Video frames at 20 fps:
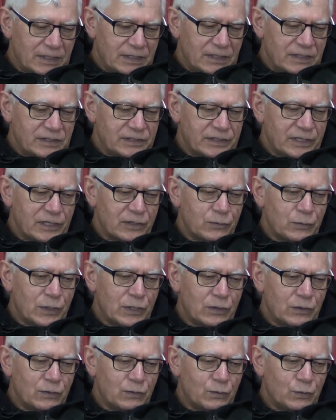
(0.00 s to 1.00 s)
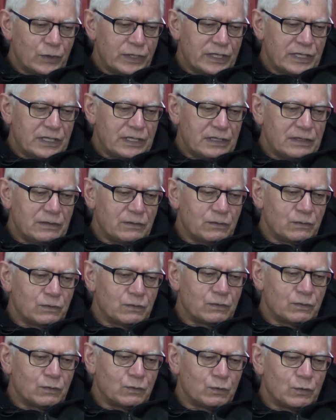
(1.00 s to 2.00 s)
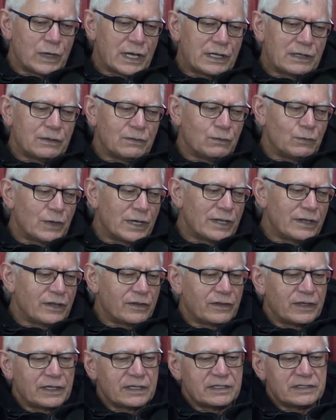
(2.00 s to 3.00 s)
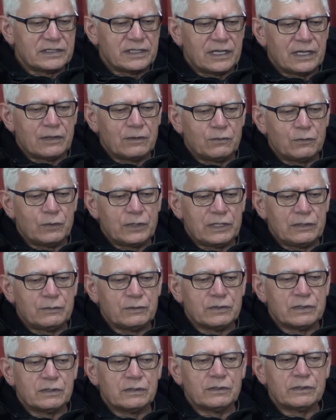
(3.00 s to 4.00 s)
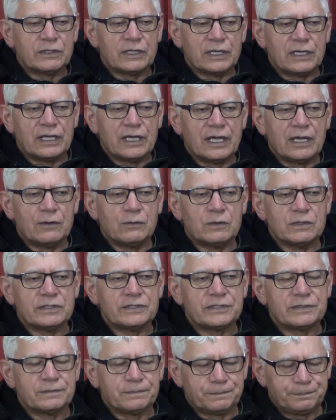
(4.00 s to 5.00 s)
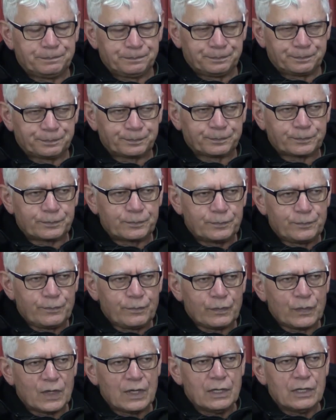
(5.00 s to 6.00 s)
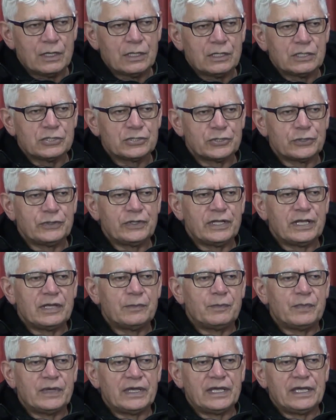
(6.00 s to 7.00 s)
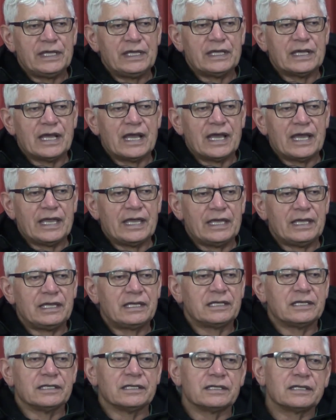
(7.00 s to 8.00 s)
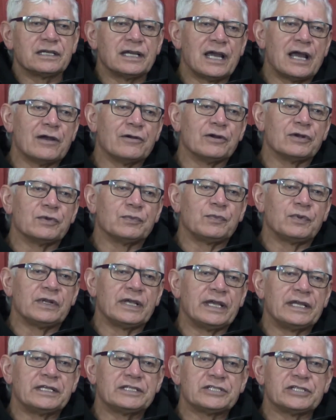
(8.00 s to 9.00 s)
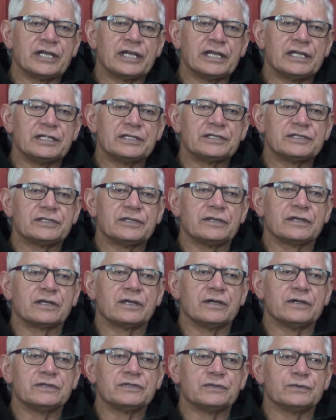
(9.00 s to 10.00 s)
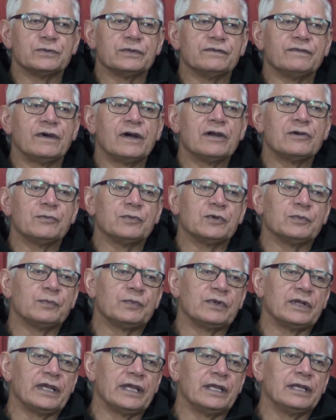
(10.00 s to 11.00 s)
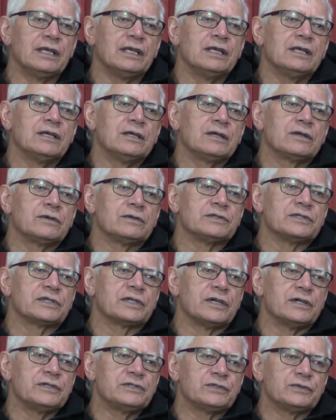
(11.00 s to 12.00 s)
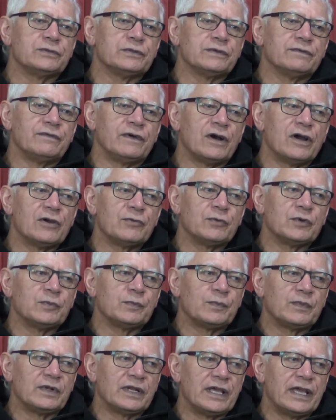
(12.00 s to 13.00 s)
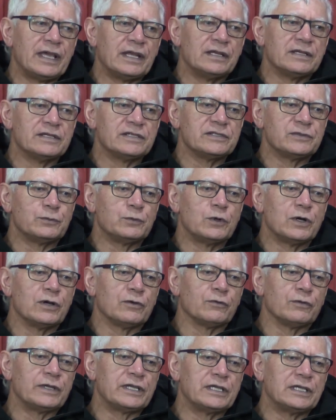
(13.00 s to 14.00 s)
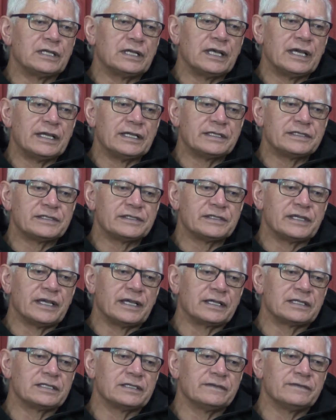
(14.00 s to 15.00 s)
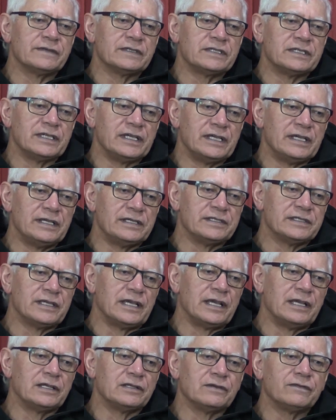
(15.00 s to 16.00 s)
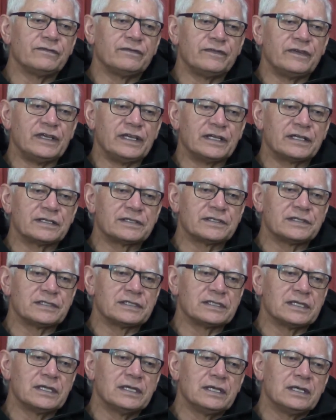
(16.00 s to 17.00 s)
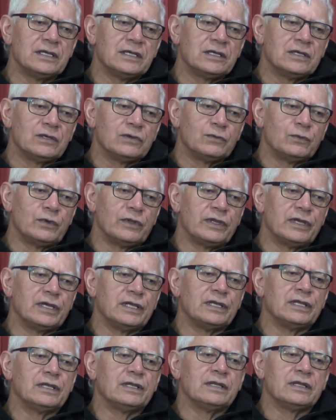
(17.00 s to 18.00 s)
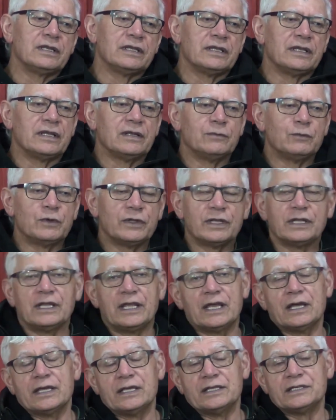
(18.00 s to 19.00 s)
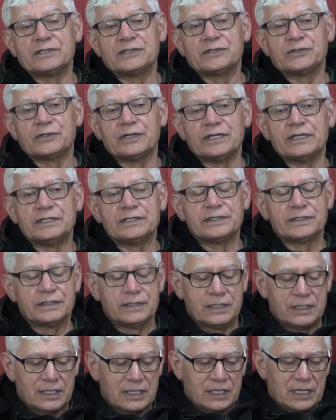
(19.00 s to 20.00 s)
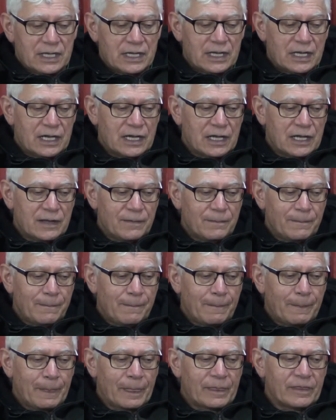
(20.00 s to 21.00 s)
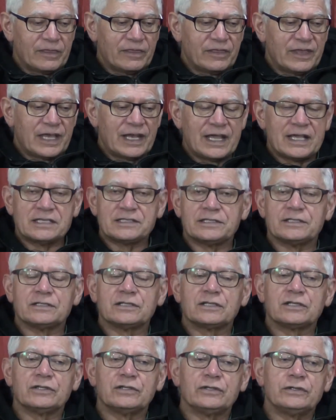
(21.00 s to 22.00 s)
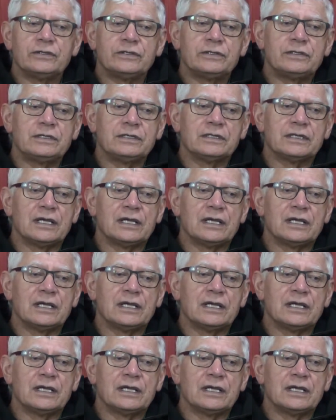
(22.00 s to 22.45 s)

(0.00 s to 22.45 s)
So one of the things that we were looking at was, should there be a concurrent plan change to the coastal environment plan? Because the coastal environment plan is what regulates activities and effects within our estuaries. That hasn't occurred.